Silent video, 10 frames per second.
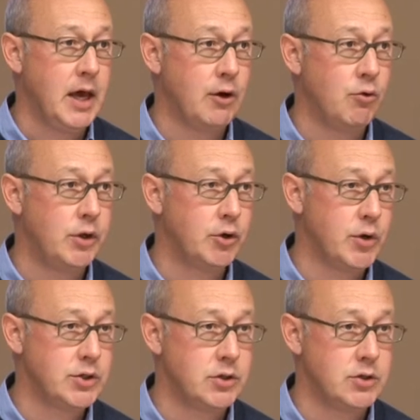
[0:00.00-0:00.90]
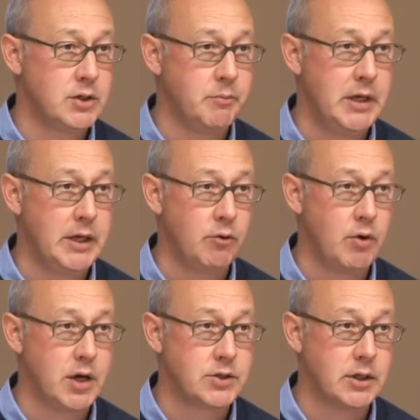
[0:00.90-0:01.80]
And all the questions the media are
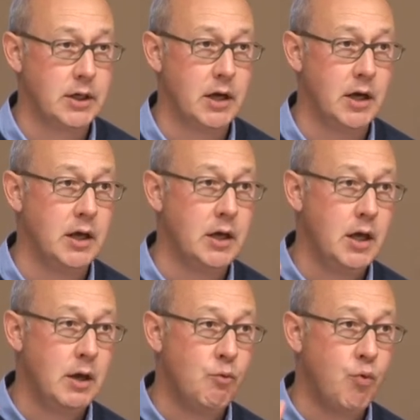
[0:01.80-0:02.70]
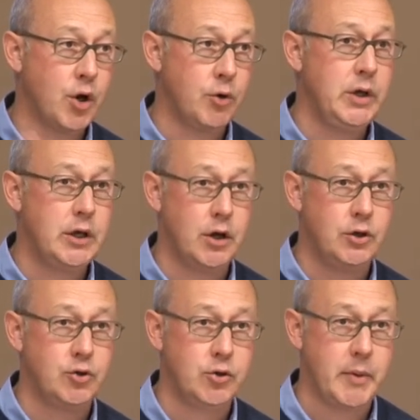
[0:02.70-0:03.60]
asking are, what are we going
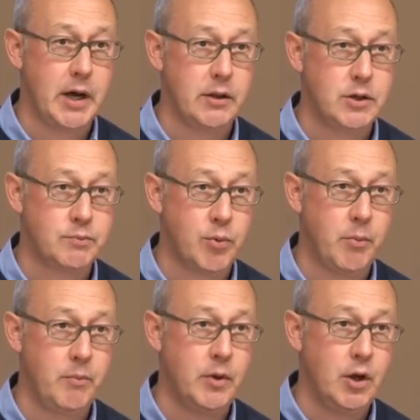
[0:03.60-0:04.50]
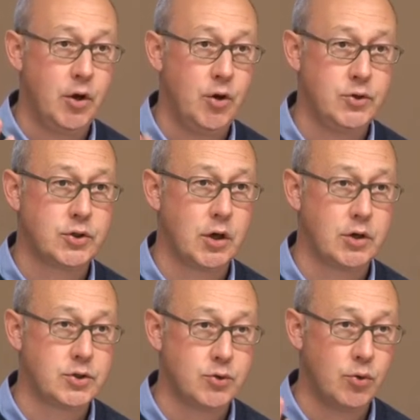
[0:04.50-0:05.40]
to do about this problem? Who's going
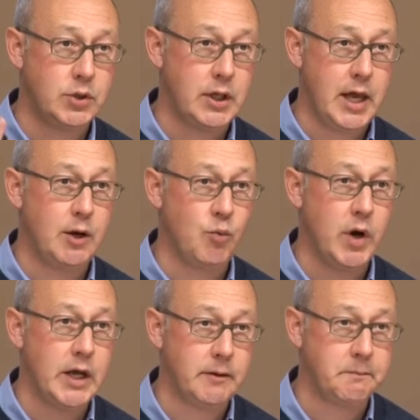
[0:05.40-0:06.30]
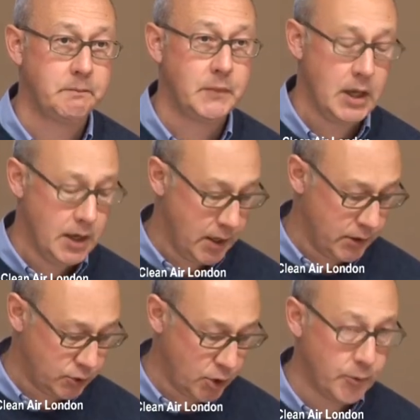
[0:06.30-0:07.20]
to sort it and when? And
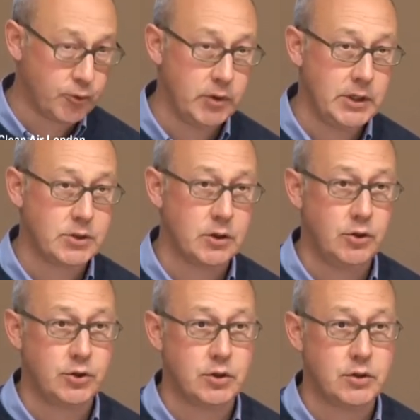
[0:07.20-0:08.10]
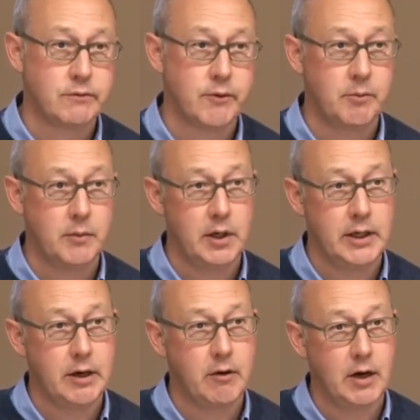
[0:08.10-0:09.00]
the top three solutions from
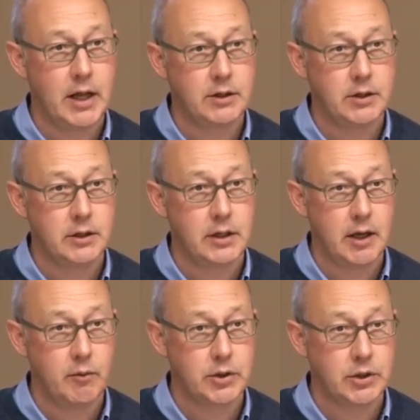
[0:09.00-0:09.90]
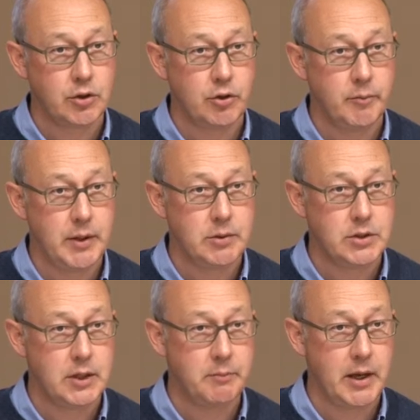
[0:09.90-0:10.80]
Clean Air London, now, which I told the
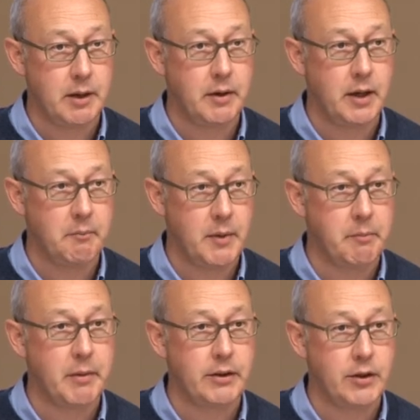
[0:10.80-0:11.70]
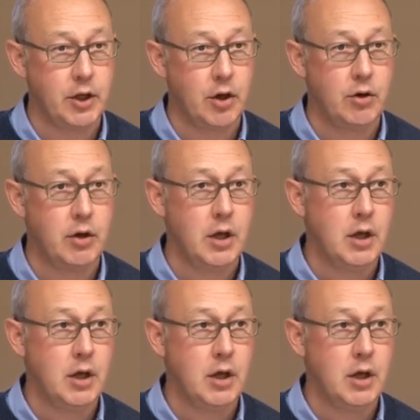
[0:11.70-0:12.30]
BBC about a month ago,